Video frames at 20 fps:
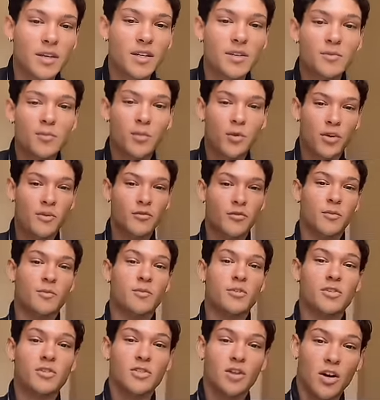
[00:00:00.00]
been important
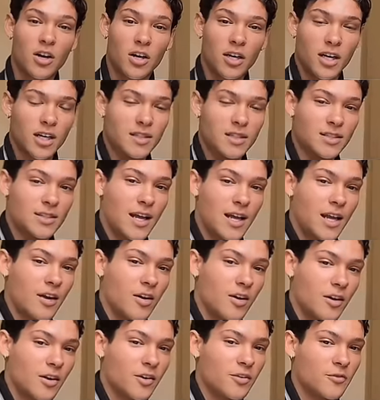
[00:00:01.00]
from the start is
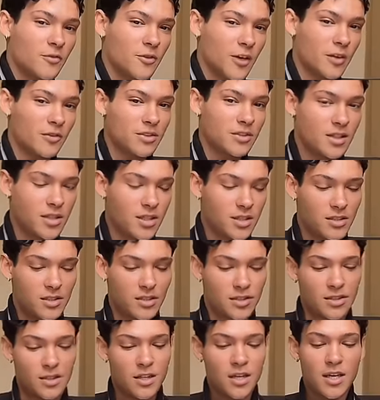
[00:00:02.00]
that our
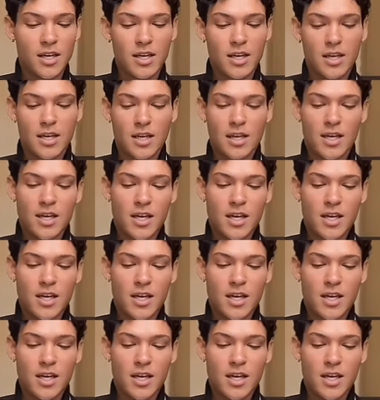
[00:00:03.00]
fragrances